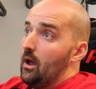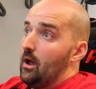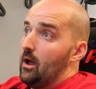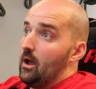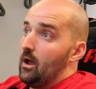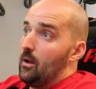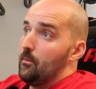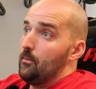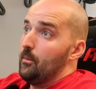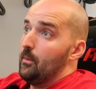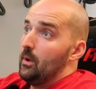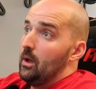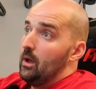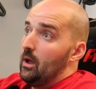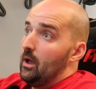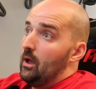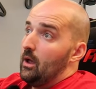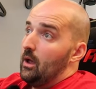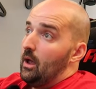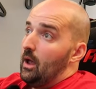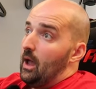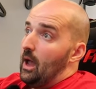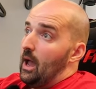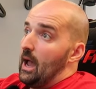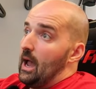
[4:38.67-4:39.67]
um,
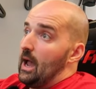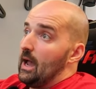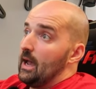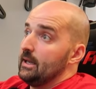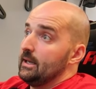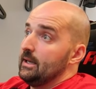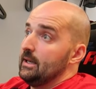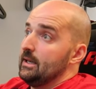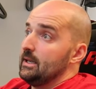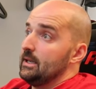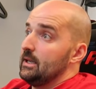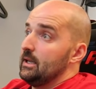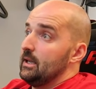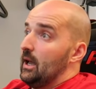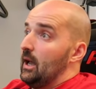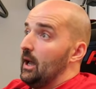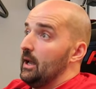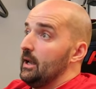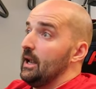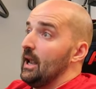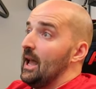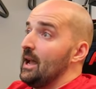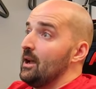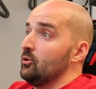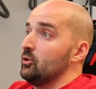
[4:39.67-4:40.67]
and
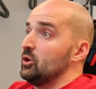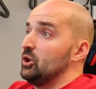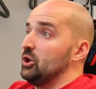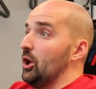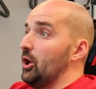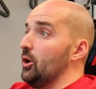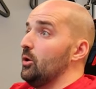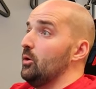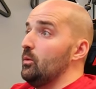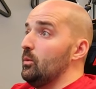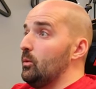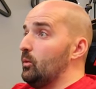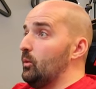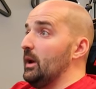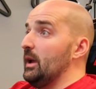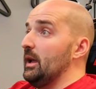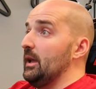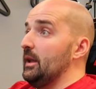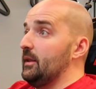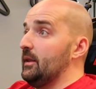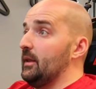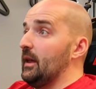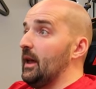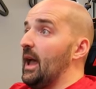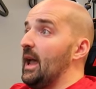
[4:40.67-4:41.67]
allows you
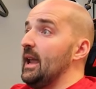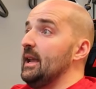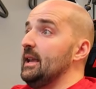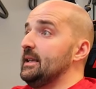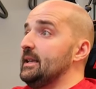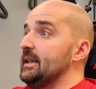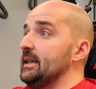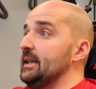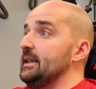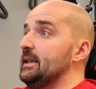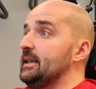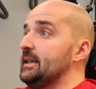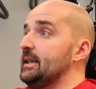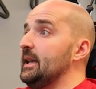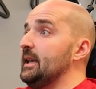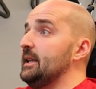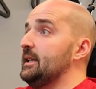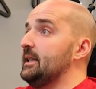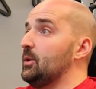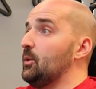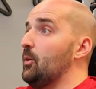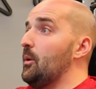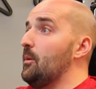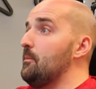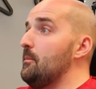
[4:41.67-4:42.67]
with ACC
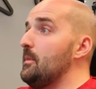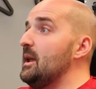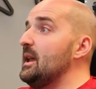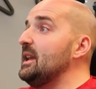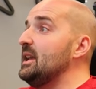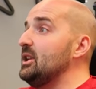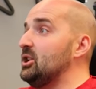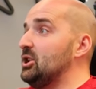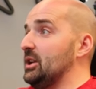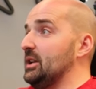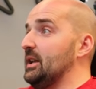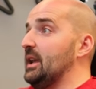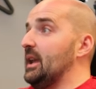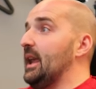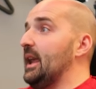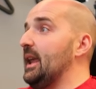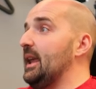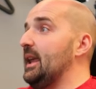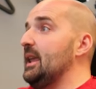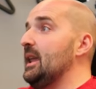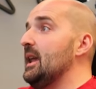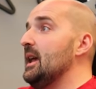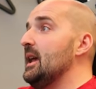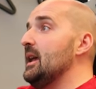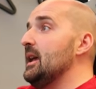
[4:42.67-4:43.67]
to
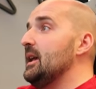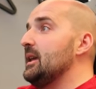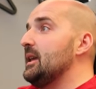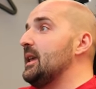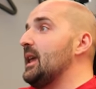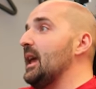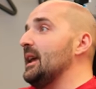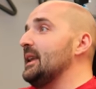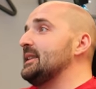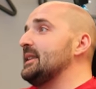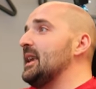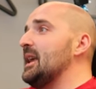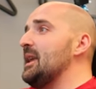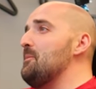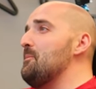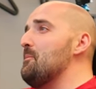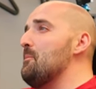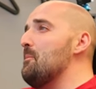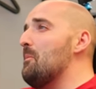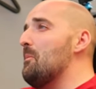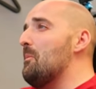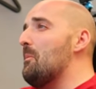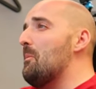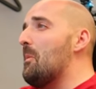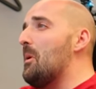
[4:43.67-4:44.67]
immediately get a
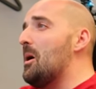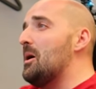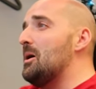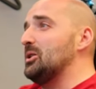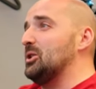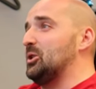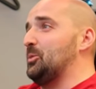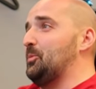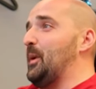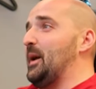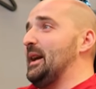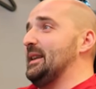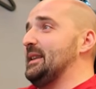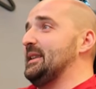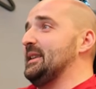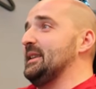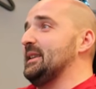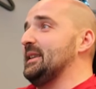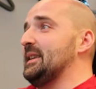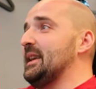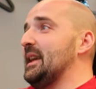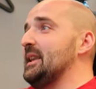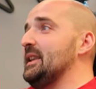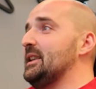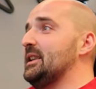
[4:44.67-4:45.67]
much better
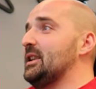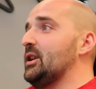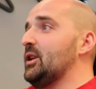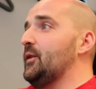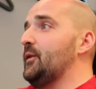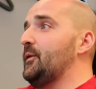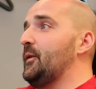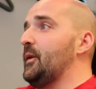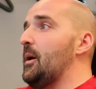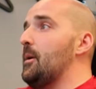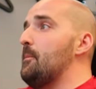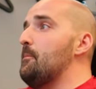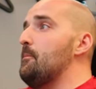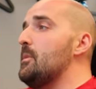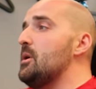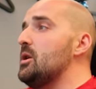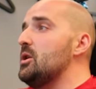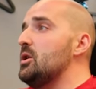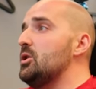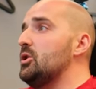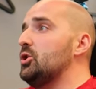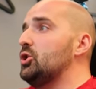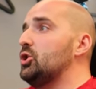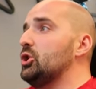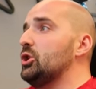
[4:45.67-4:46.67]
sense of
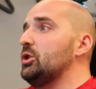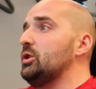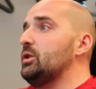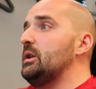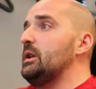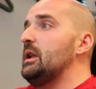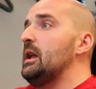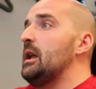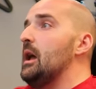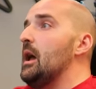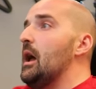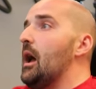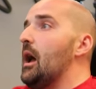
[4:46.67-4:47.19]
immersion,